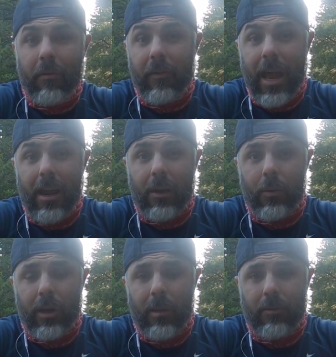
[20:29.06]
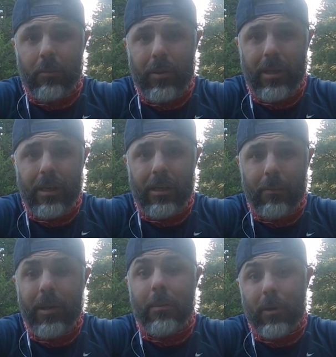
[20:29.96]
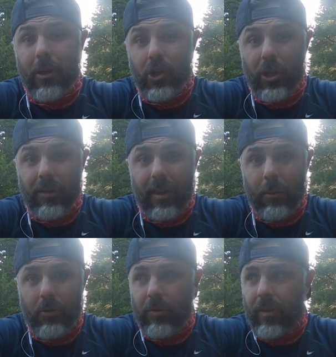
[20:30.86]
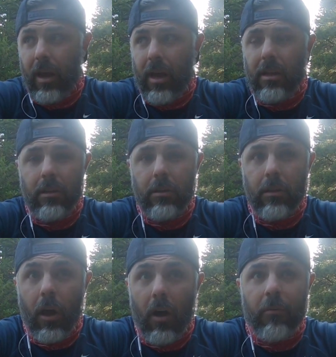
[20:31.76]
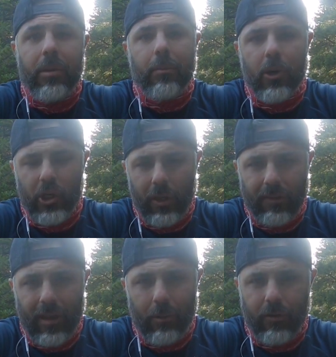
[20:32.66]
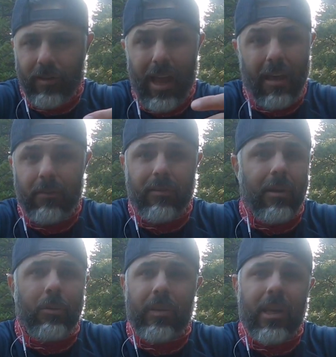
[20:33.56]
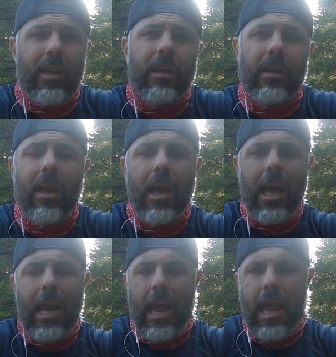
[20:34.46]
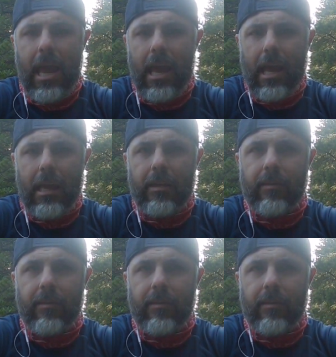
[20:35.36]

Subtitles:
fanatic when it comes to peanut butter and jelly sandwiches. I love peanut butter jelly sandwiches. I have since I was a kid. And